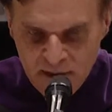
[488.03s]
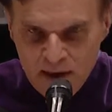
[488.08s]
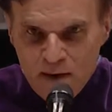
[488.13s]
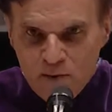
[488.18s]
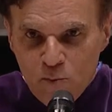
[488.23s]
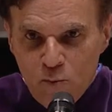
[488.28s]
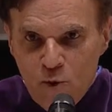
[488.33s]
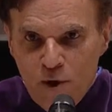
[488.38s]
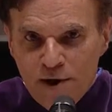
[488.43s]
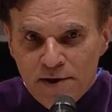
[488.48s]

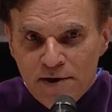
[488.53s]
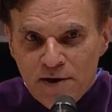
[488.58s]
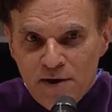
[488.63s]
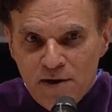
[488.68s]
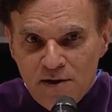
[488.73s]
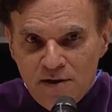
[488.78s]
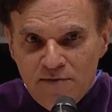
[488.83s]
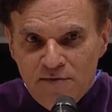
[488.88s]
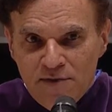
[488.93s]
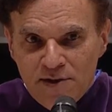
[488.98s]
and one
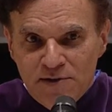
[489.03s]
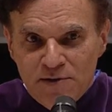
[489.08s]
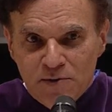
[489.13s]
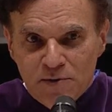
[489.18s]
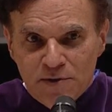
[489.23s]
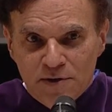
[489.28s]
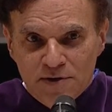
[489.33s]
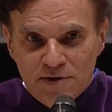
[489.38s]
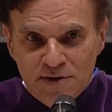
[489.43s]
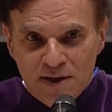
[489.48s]

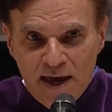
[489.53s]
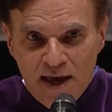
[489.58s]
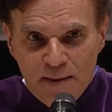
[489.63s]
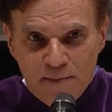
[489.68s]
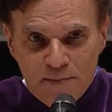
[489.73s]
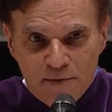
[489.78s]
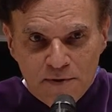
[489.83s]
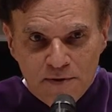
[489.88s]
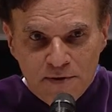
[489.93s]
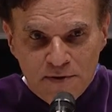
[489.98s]
individual
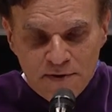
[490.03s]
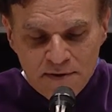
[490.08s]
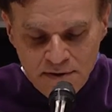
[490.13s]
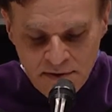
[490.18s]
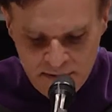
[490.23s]
example